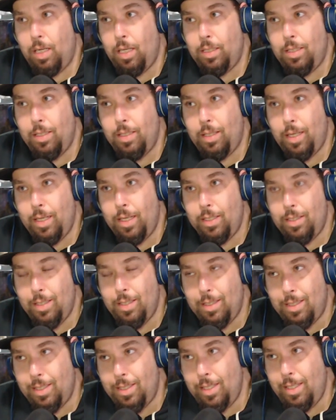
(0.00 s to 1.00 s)
to things, to
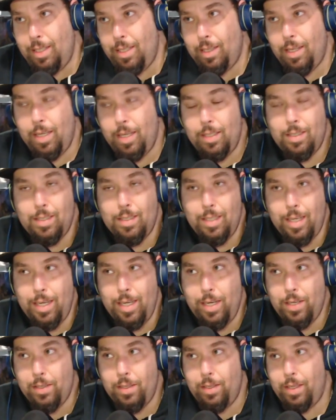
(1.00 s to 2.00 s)
see things, to
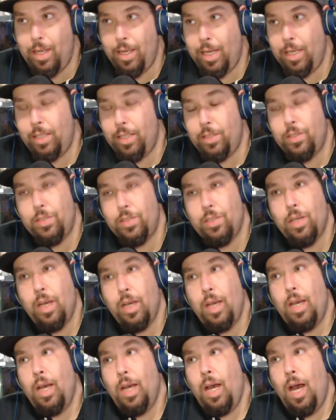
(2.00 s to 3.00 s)
hear things
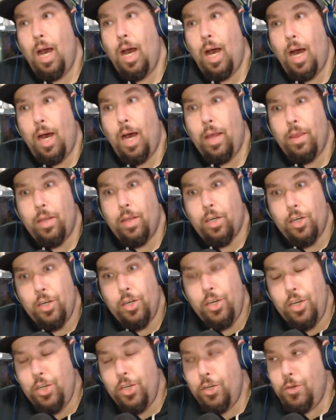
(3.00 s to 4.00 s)
that are
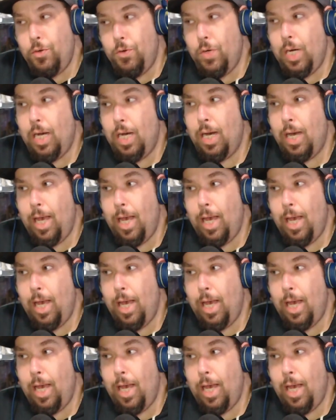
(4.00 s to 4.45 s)
new,